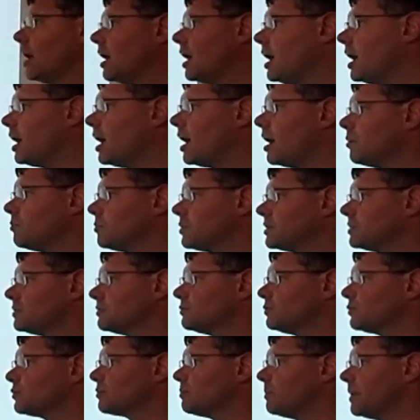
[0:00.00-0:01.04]
We're
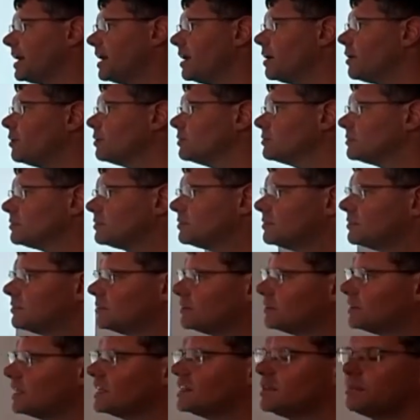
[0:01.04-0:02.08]
going to talk about
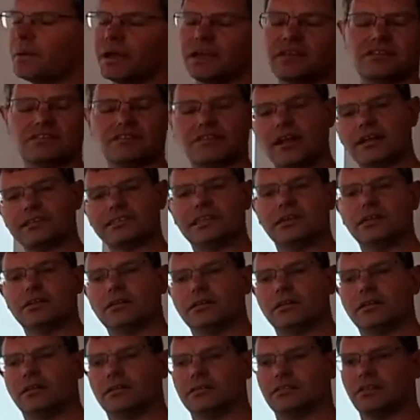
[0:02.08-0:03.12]
database structure,
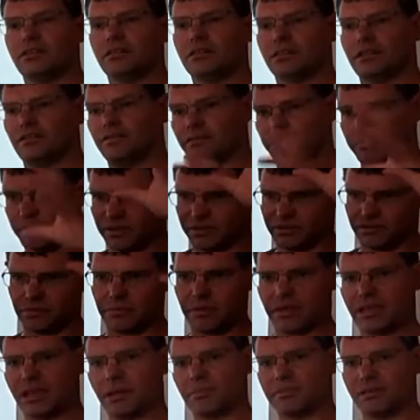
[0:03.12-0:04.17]
so the different bits that
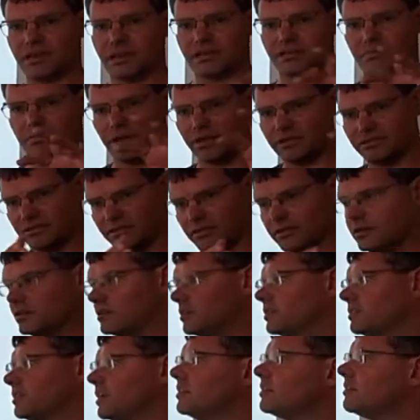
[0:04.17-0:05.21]
make up a database so you
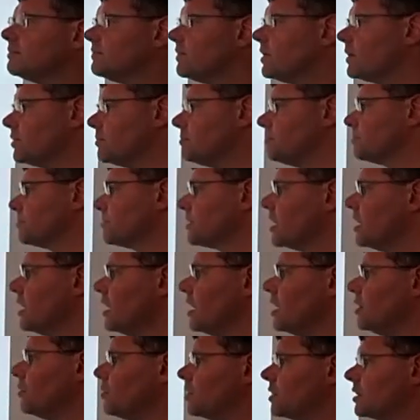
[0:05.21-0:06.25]
can identify them.
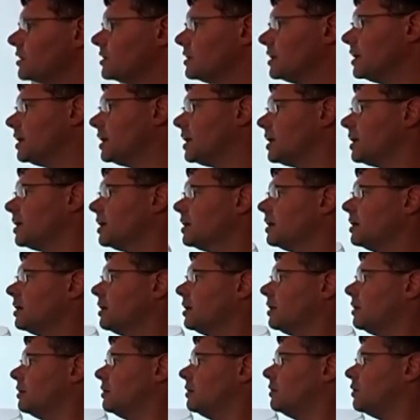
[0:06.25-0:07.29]
We're going to
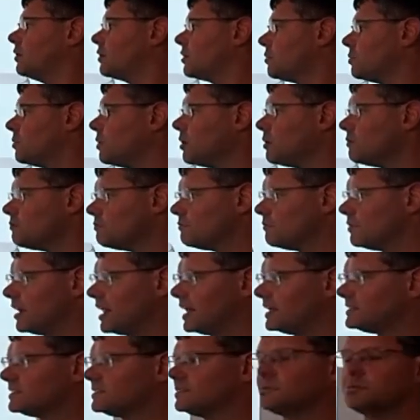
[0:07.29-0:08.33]
look at what
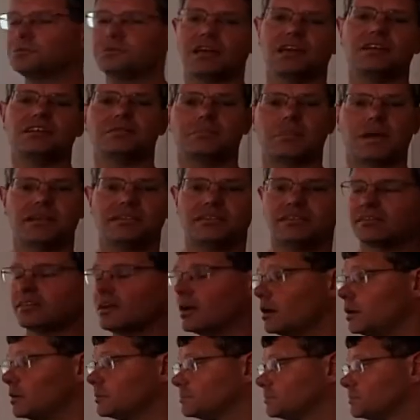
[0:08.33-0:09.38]
relational
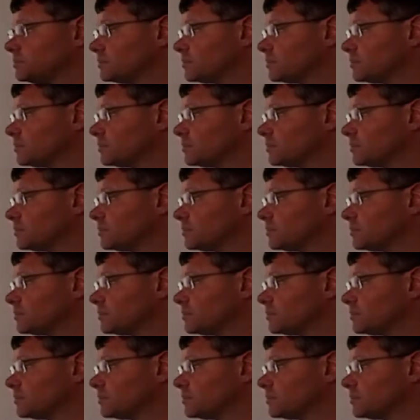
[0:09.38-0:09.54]
databases are.